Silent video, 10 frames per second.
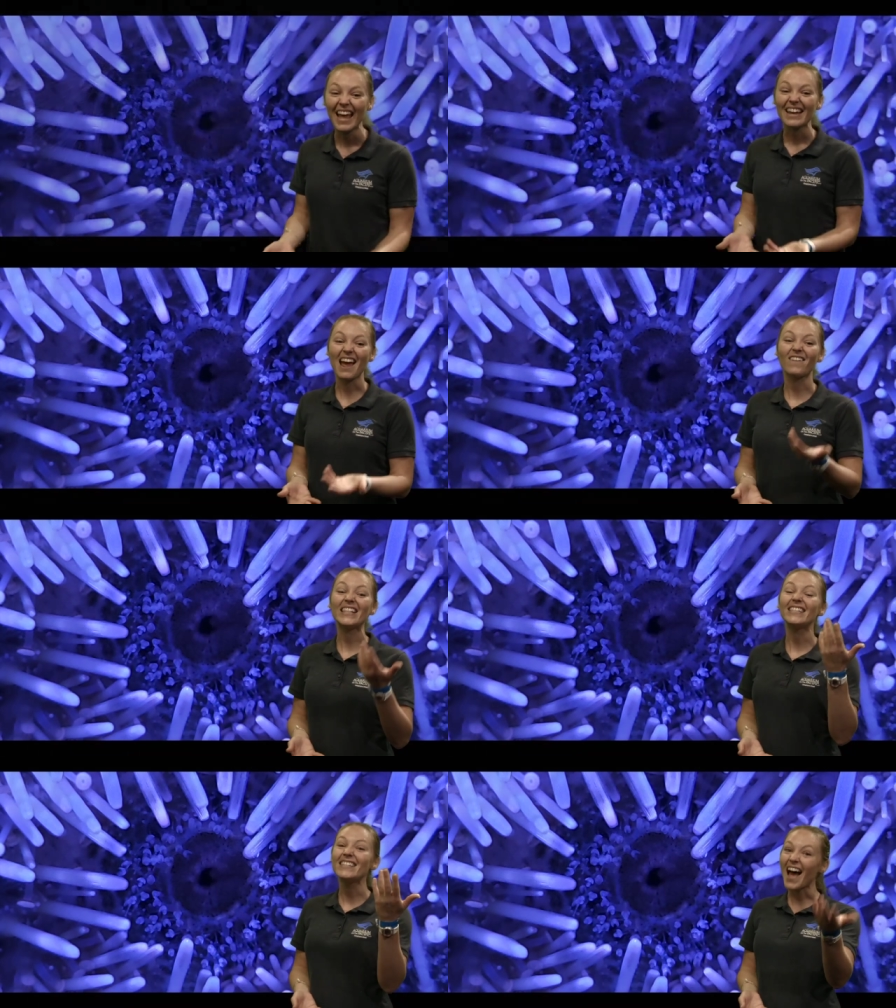Now,
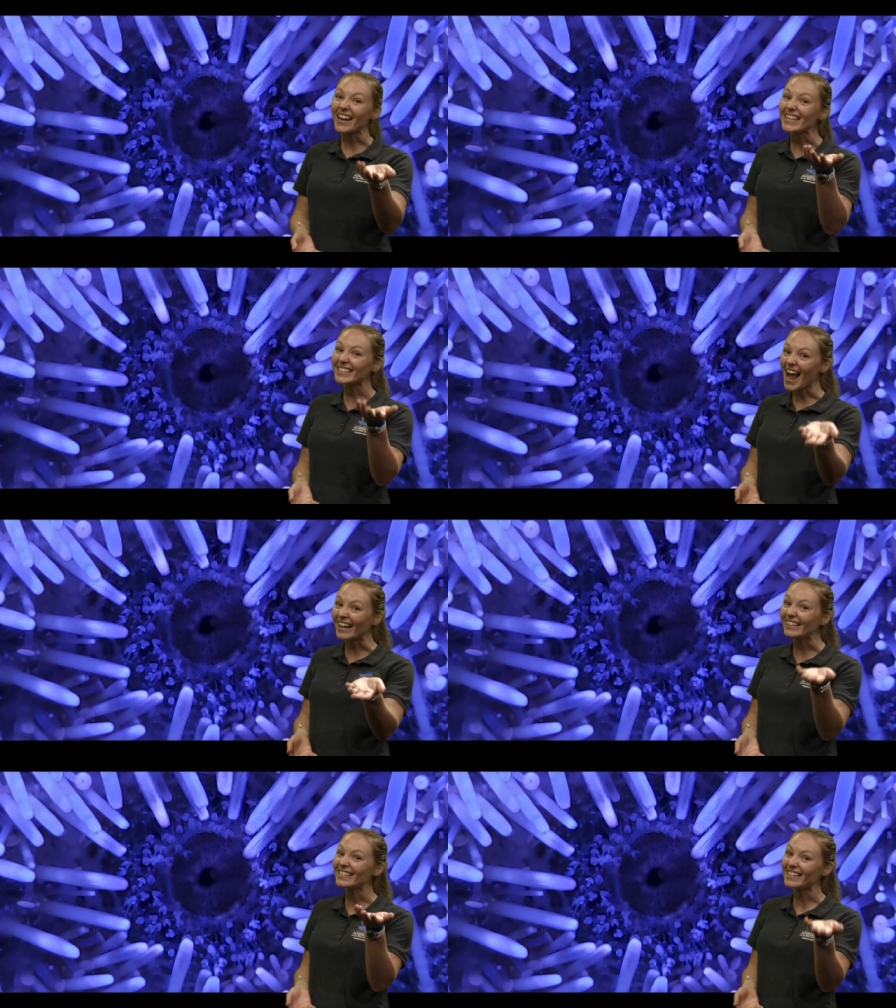it's not
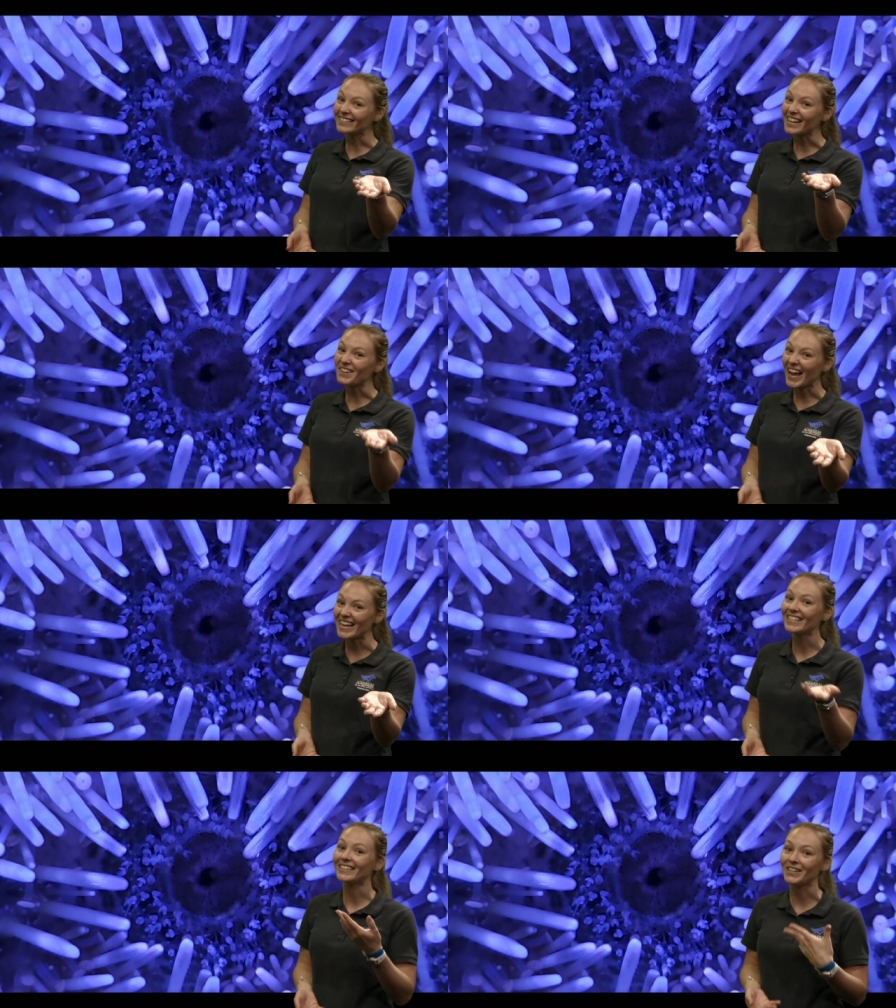exactly the same
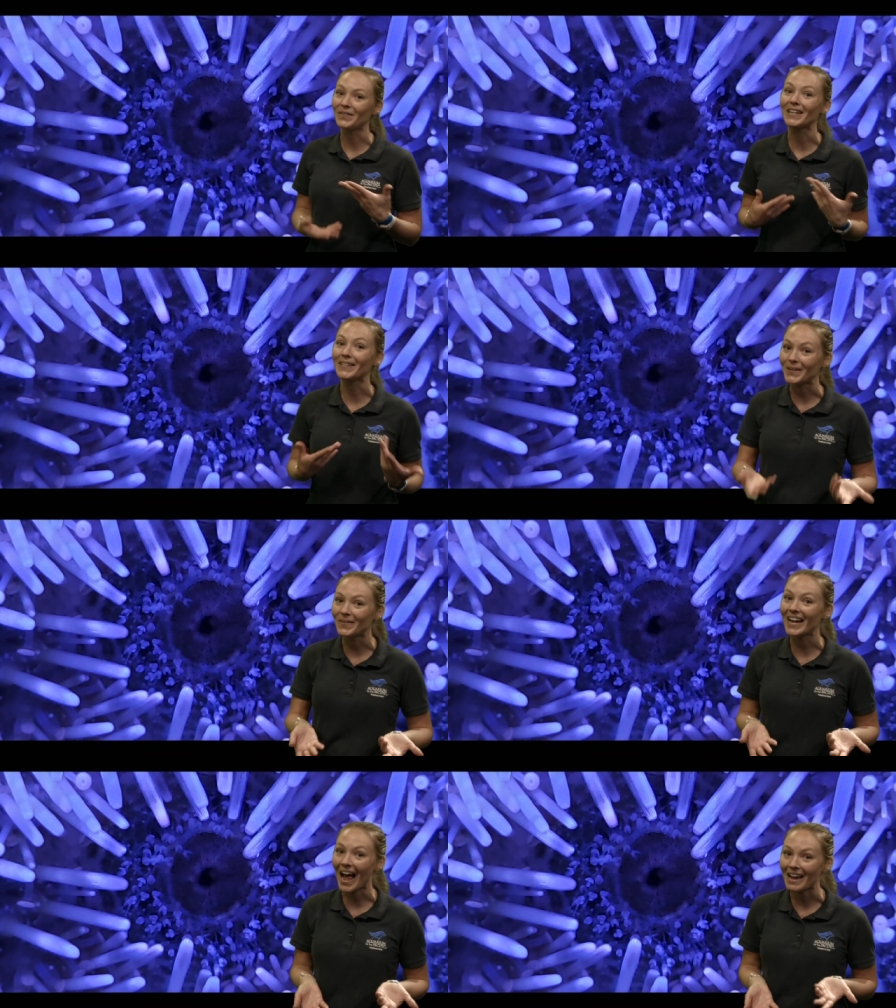kind of seaweed you
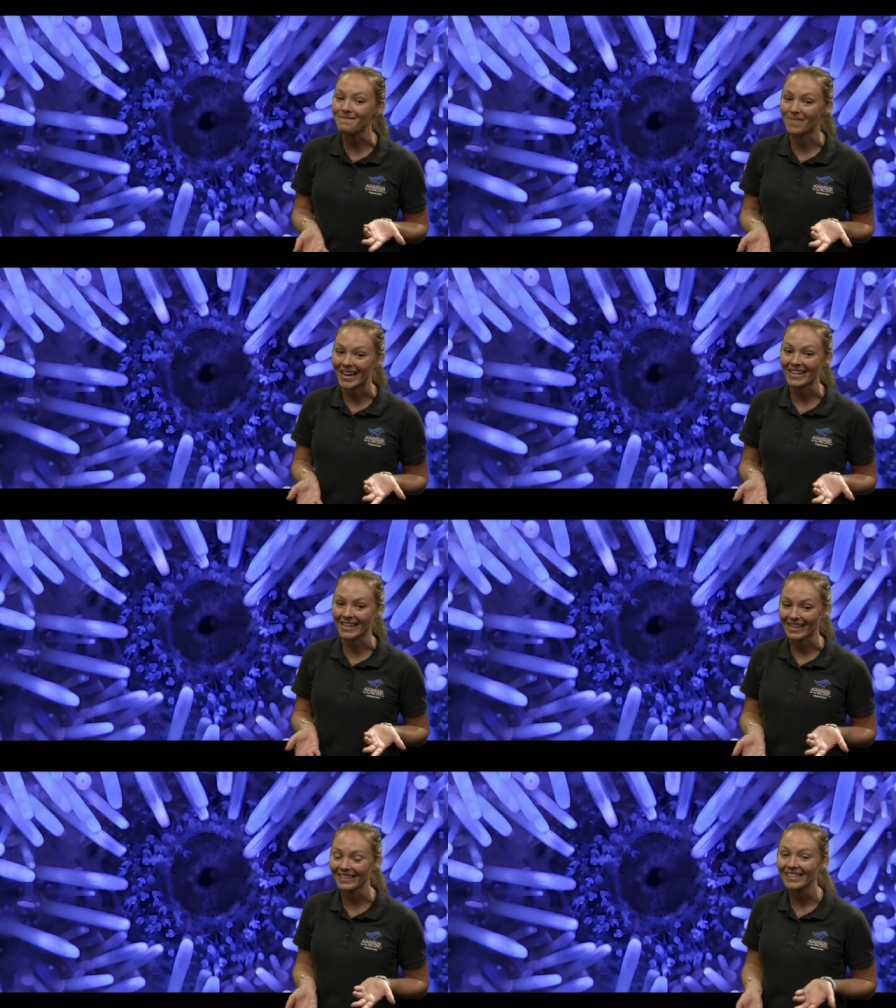and I might
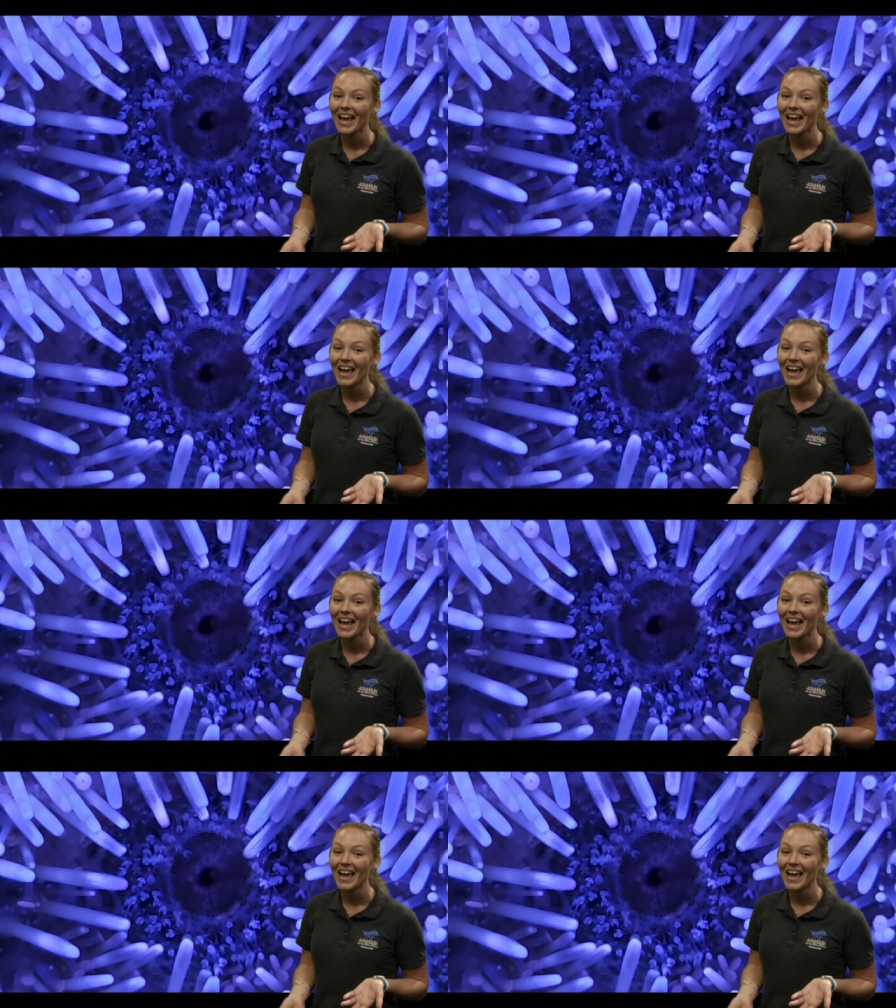eat,